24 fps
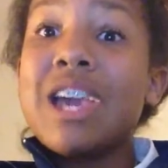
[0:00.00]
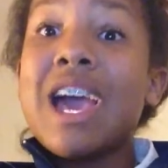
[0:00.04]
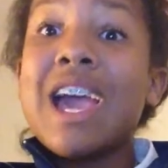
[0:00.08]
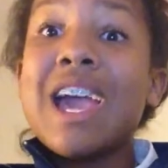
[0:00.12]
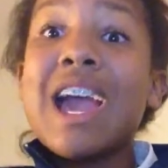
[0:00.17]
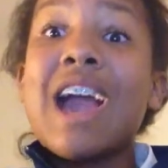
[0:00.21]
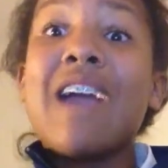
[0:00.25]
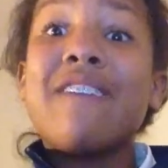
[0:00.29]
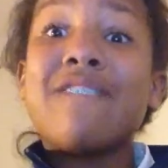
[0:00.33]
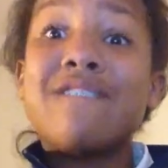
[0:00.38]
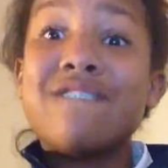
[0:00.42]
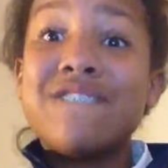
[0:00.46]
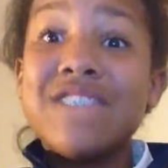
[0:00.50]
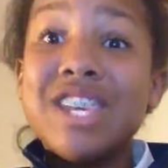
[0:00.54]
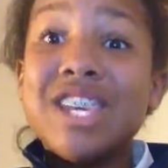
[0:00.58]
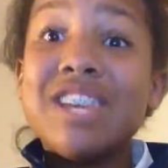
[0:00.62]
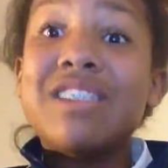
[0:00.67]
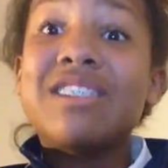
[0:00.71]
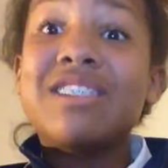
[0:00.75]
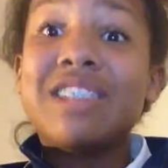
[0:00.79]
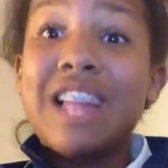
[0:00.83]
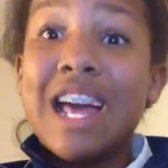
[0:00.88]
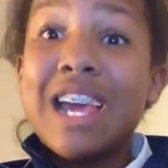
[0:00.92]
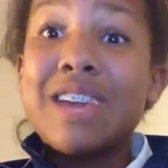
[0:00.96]
I
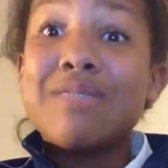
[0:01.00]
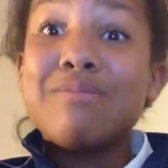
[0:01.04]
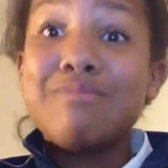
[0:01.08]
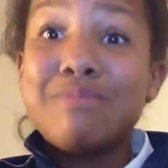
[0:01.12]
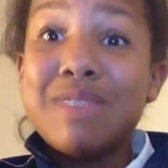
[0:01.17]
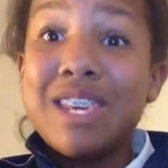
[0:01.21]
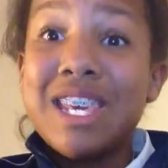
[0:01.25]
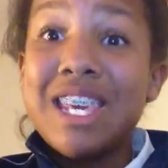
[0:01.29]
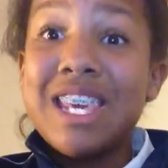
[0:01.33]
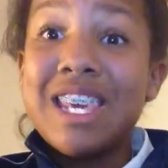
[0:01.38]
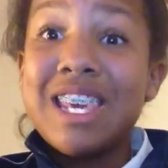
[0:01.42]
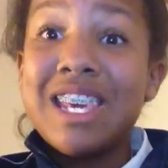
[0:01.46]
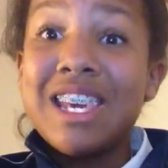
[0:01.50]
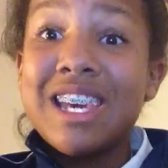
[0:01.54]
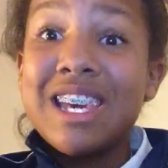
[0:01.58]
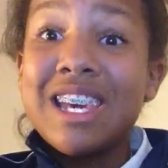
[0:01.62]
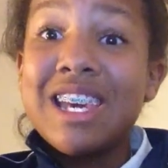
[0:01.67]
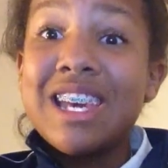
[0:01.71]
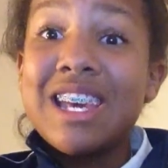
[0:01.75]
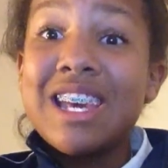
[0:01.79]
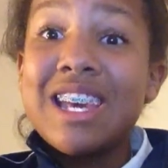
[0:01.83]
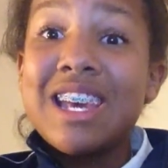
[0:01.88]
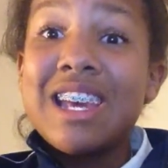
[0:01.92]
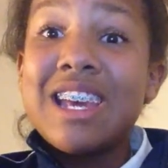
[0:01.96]
feel like me
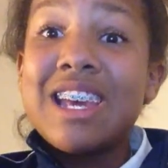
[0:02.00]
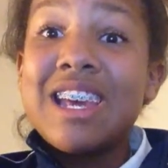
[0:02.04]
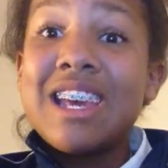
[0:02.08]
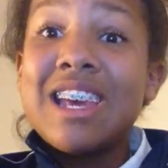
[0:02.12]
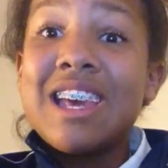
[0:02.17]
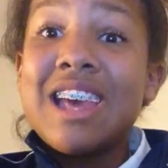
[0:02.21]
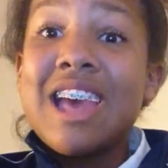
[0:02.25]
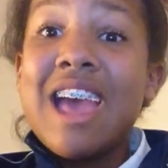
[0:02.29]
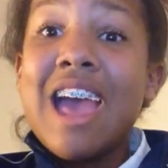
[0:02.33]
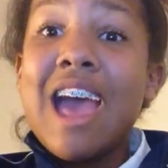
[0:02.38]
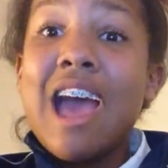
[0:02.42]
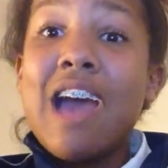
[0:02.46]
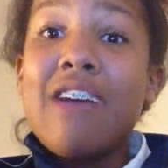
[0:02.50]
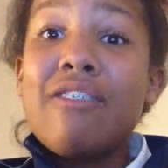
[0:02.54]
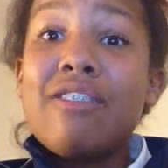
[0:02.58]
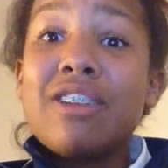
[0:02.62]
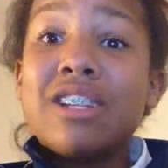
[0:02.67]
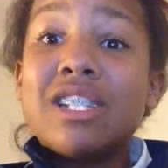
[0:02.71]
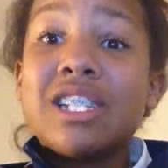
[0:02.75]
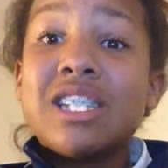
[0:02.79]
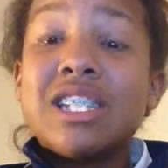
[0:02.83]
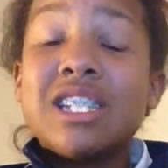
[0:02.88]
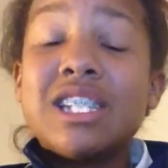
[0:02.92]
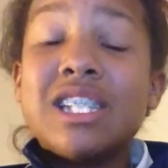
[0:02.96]
ever
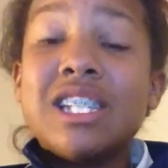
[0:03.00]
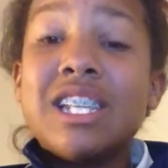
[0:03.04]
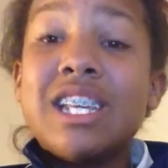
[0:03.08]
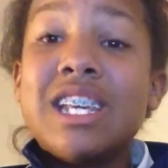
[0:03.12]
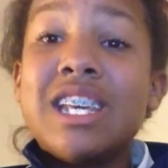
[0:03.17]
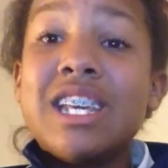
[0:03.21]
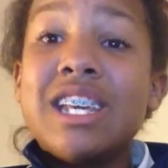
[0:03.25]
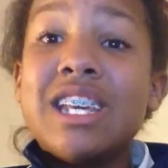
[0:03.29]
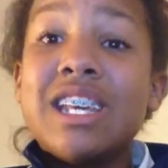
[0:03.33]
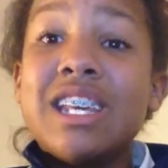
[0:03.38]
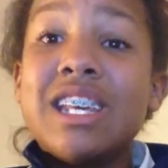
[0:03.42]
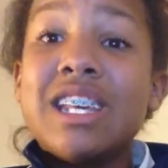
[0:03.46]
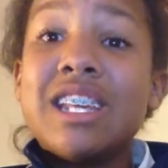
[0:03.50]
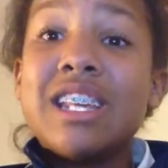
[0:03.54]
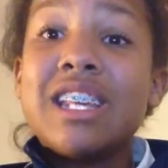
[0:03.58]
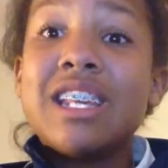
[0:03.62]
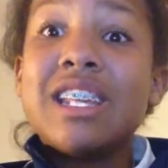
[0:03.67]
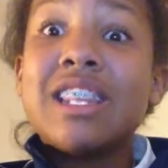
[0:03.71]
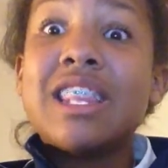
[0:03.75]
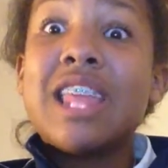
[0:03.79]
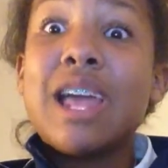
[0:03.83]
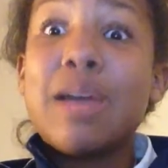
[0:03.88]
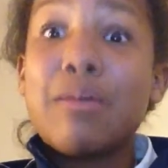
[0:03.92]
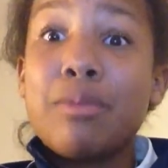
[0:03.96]
since
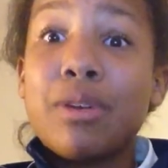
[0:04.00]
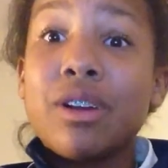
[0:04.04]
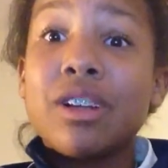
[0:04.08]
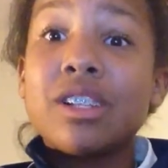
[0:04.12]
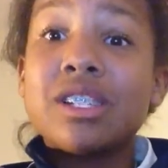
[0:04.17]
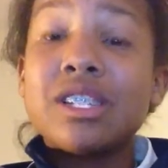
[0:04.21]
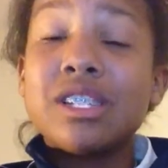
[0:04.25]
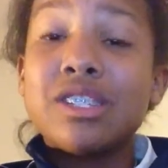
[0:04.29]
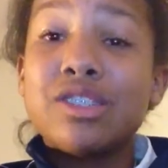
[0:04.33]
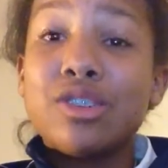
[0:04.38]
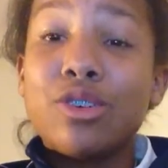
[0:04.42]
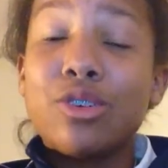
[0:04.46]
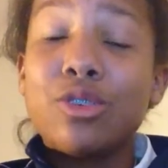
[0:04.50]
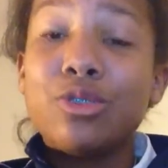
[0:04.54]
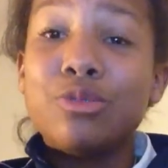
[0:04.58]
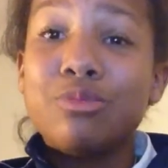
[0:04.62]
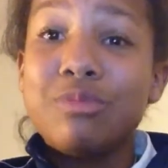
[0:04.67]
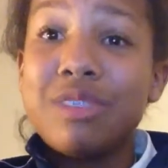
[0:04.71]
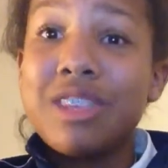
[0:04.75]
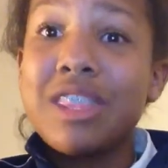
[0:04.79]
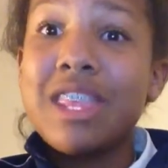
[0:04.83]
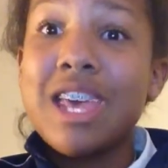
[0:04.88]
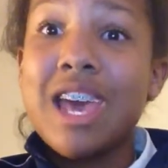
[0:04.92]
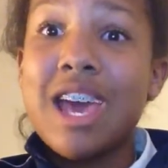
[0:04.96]
that person told
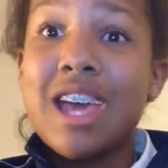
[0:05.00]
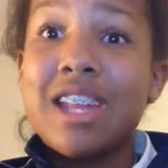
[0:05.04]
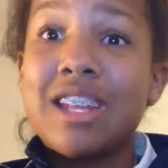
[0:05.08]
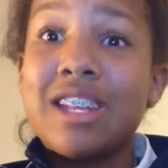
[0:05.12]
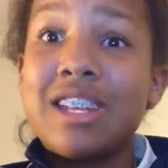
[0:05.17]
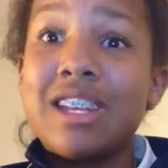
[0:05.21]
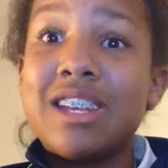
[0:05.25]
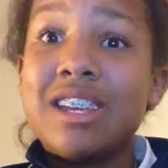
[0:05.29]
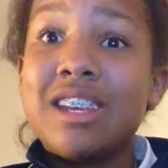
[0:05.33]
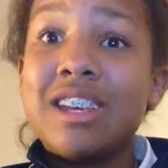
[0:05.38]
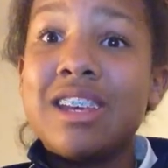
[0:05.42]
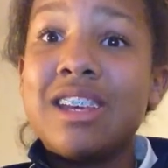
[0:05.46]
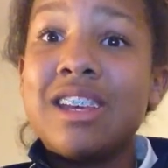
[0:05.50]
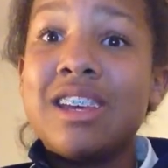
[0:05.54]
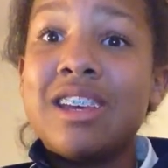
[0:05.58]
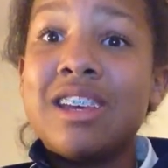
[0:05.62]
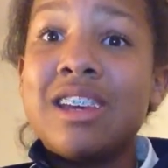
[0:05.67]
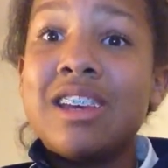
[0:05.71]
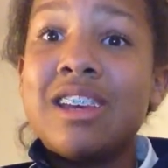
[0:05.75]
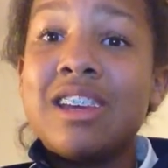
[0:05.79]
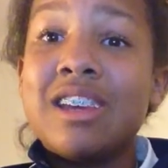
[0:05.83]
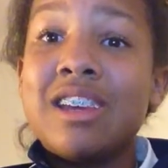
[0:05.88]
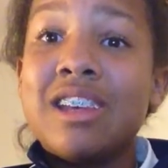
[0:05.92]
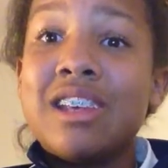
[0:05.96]
me that.
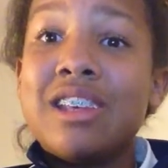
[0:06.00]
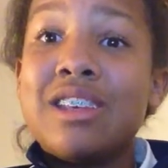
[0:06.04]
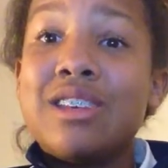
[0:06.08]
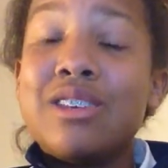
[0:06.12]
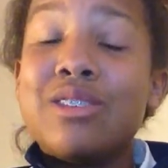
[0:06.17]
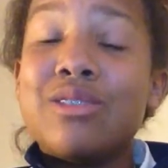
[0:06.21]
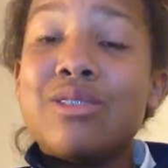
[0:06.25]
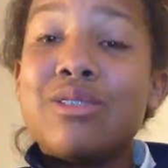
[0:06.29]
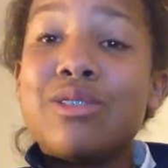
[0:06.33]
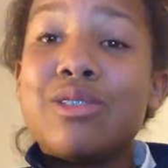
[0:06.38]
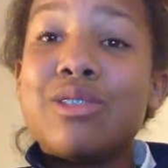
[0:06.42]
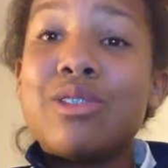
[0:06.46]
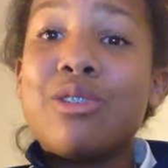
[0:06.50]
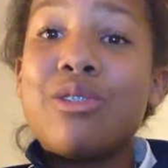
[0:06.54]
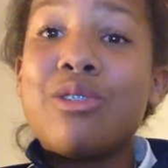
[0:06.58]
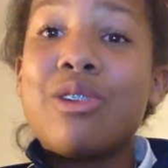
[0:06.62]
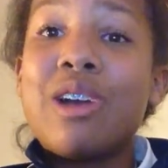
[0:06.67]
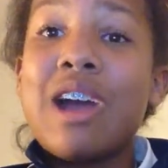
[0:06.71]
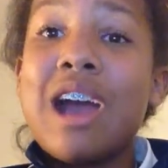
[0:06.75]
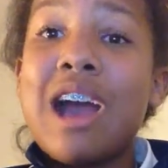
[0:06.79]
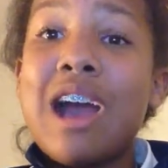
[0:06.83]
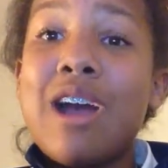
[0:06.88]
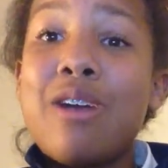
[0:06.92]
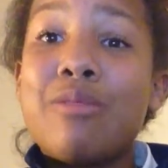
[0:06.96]
You don't know
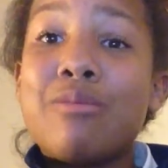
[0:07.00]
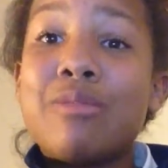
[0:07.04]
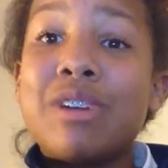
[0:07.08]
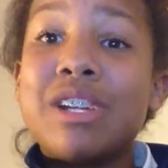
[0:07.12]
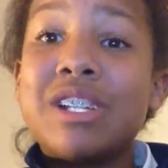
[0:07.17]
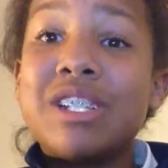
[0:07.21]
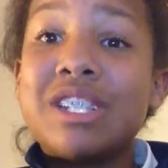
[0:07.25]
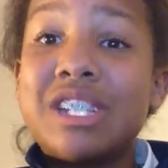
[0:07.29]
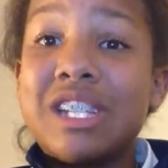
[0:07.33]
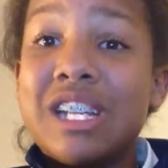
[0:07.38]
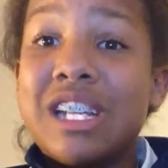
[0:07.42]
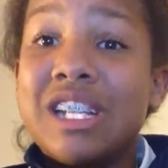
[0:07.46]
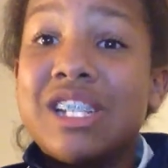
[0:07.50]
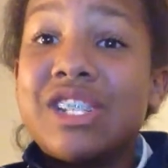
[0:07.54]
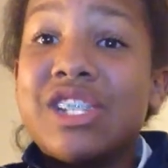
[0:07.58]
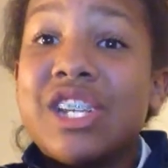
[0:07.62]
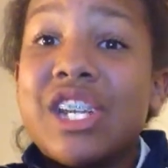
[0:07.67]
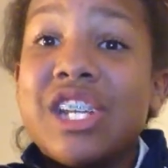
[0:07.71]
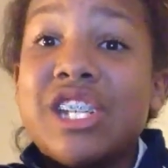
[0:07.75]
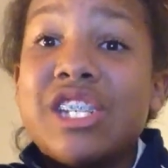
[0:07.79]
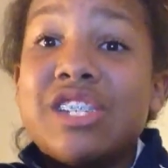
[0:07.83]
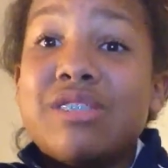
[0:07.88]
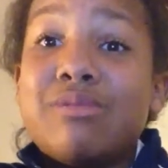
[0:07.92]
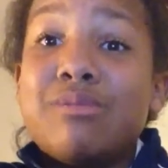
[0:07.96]
how much it has
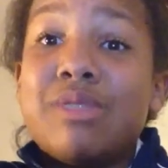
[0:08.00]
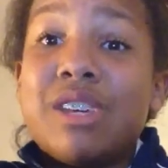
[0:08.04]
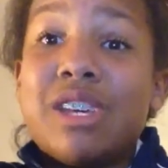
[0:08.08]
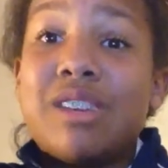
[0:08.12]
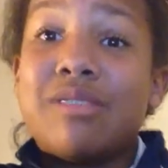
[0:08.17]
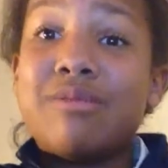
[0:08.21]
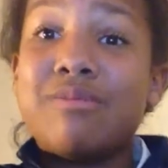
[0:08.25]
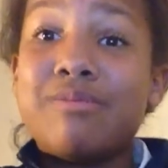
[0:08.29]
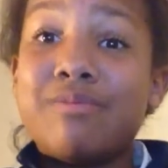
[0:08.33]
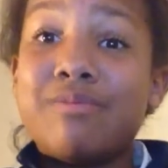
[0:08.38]
changed me.